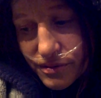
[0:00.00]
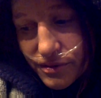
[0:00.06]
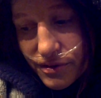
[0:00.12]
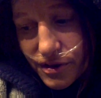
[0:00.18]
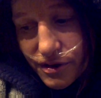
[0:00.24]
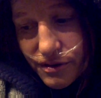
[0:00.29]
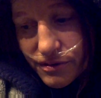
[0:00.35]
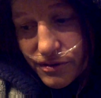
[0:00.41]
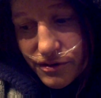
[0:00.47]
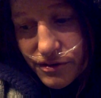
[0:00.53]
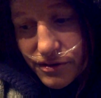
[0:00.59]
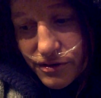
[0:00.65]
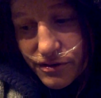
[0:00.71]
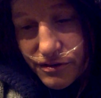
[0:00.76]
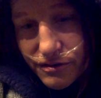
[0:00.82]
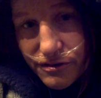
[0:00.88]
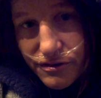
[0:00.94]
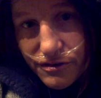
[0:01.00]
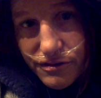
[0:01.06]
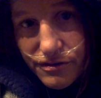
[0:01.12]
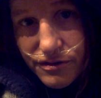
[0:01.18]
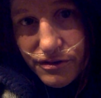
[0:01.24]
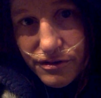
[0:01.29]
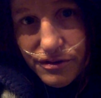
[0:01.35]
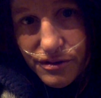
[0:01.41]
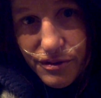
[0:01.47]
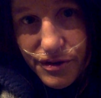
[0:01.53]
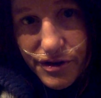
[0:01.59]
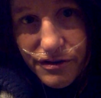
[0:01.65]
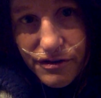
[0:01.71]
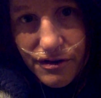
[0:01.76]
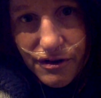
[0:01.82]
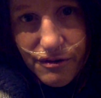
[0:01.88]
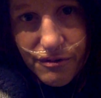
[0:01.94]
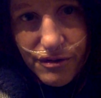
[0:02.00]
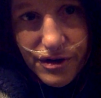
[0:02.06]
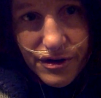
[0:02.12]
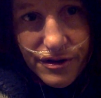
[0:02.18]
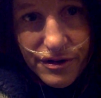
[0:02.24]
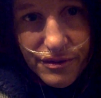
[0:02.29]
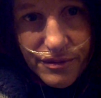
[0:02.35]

no, it's just there's a reason I went on